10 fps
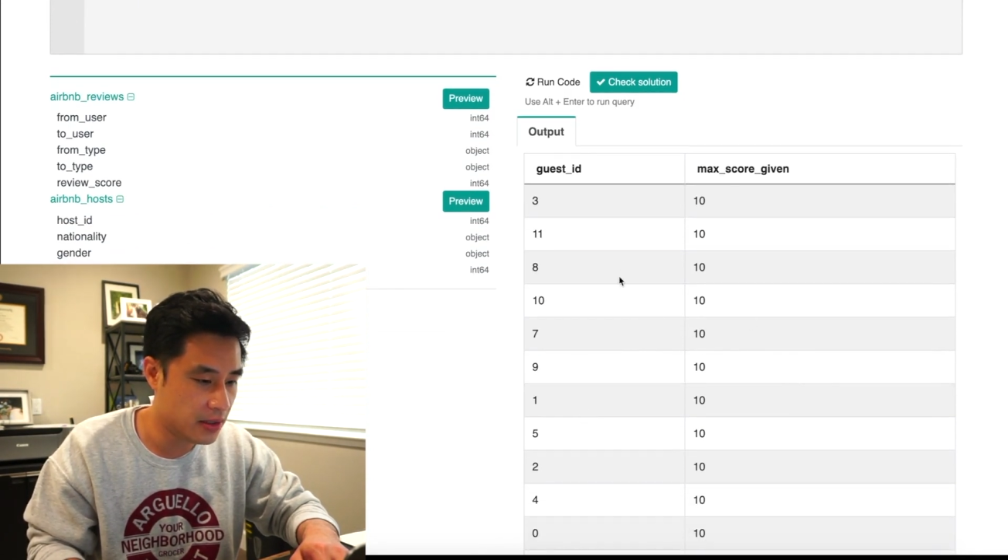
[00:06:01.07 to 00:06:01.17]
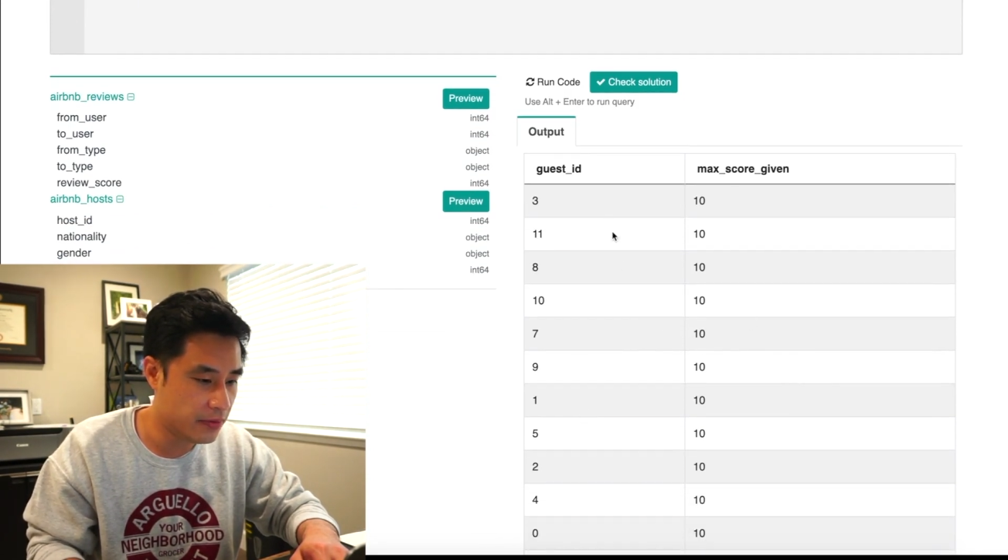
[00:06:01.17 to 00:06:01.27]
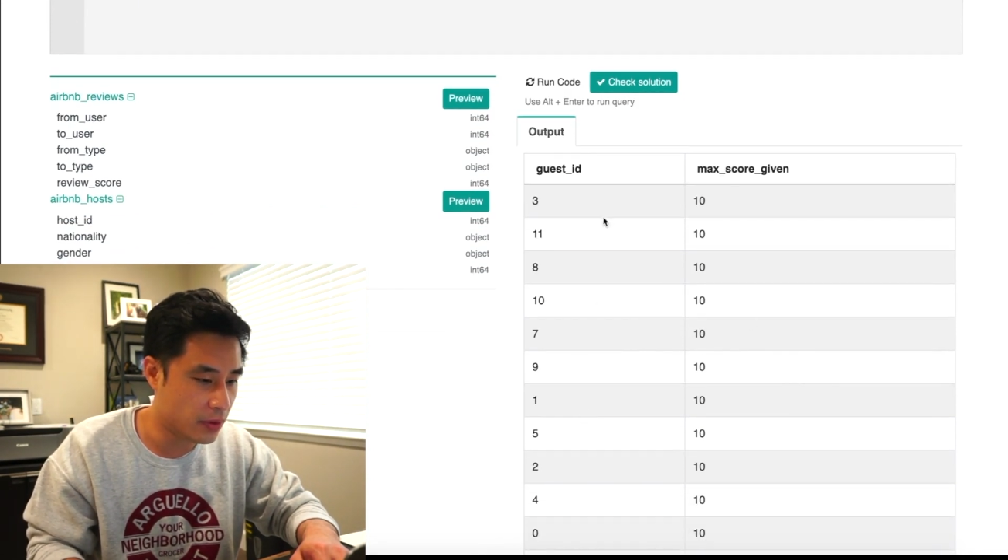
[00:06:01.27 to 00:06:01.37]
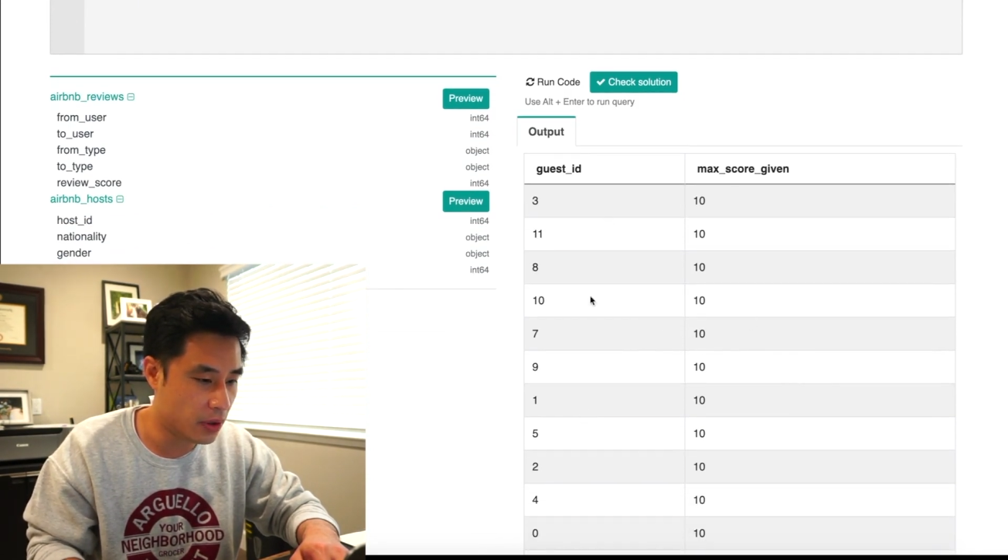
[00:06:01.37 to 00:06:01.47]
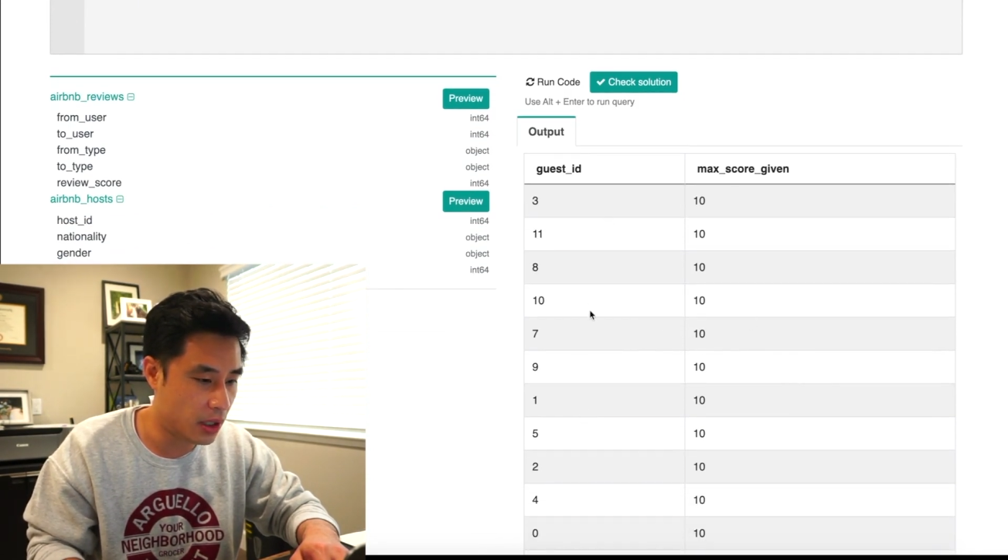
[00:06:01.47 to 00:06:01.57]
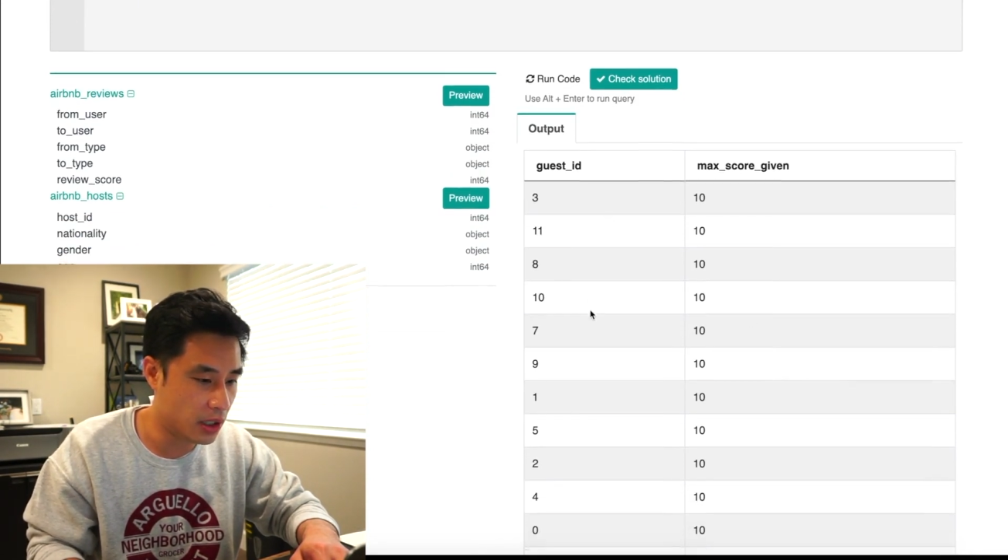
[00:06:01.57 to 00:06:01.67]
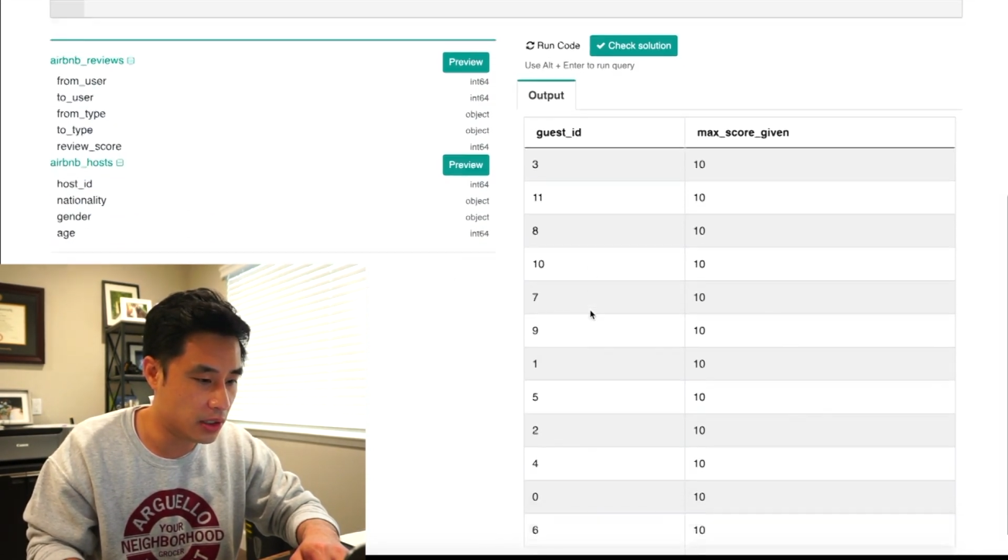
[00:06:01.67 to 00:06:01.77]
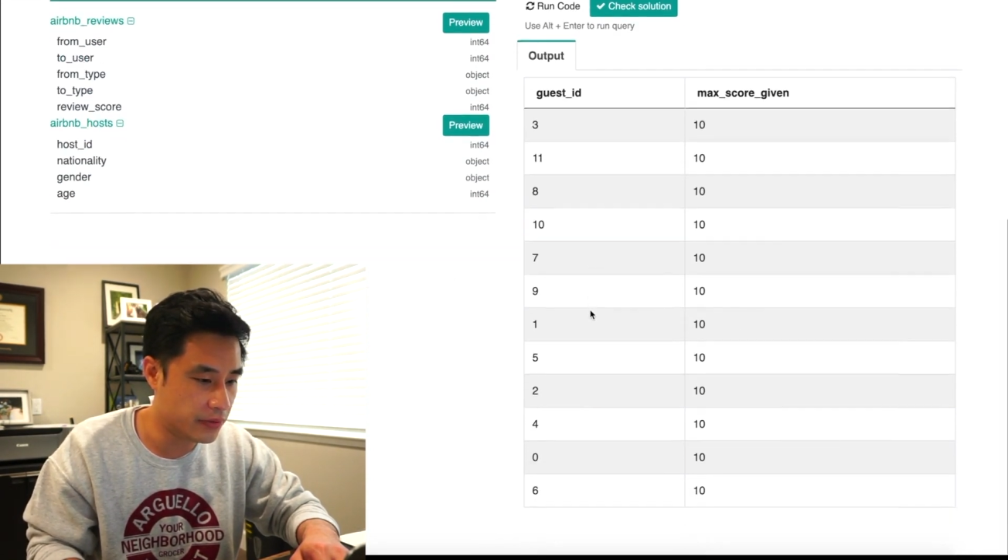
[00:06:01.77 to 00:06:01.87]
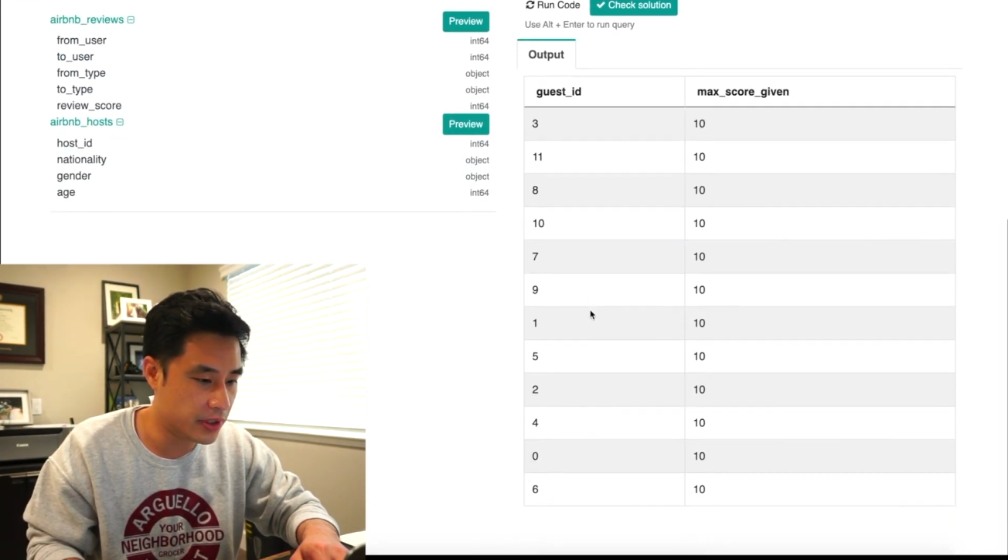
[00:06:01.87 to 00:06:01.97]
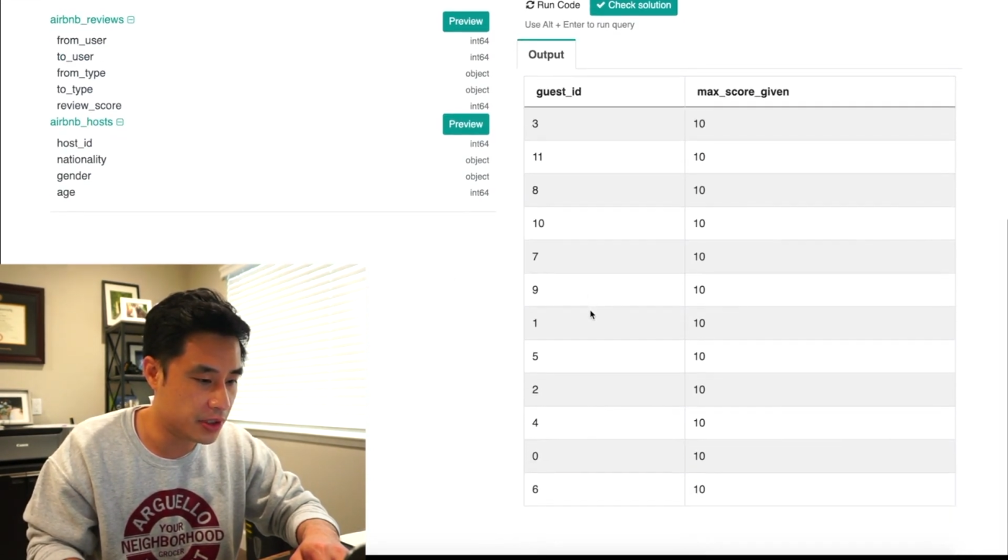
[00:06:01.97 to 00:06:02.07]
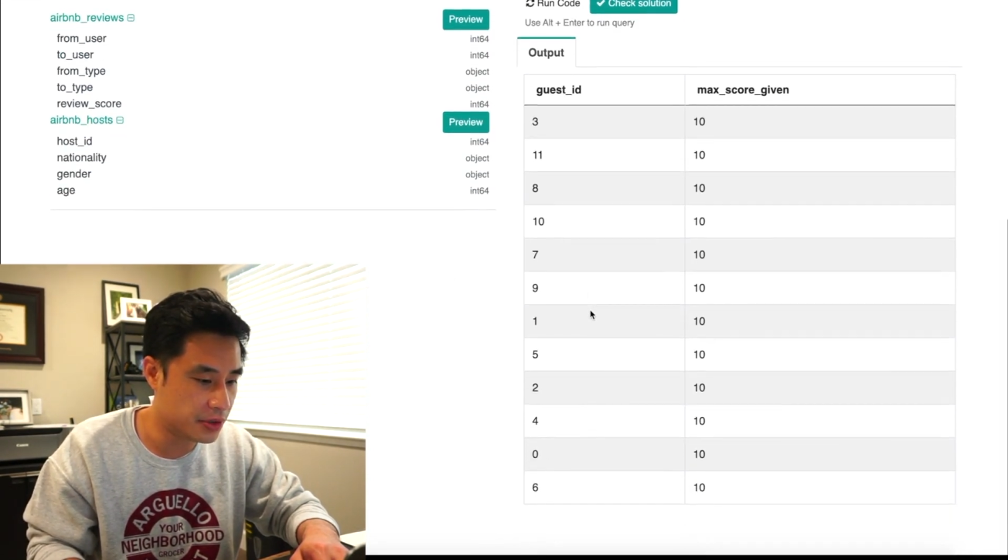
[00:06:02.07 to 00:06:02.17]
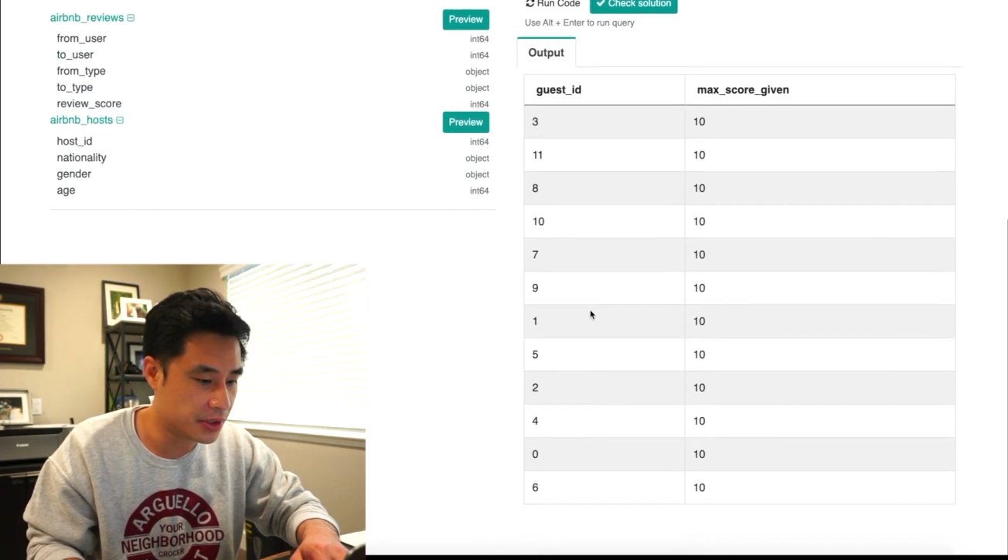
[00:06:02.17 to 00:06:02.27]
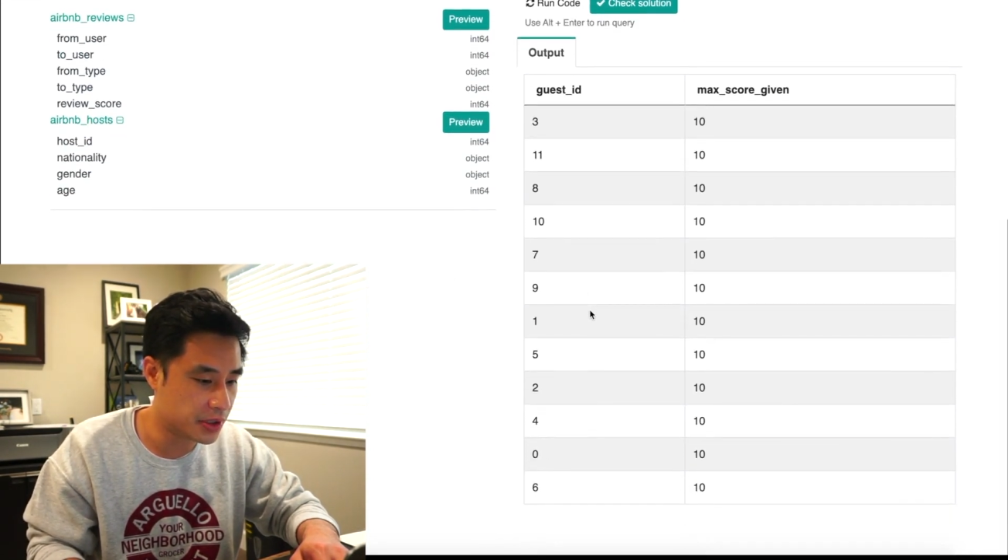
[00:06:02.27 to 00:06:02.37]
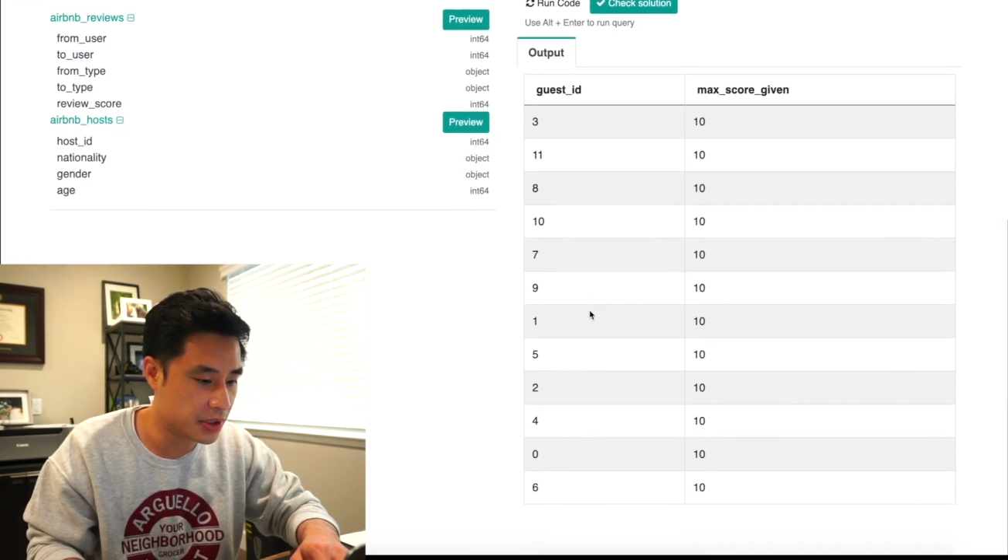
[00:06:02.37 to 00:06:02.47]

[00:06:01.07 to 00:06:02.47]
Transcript: for all of the user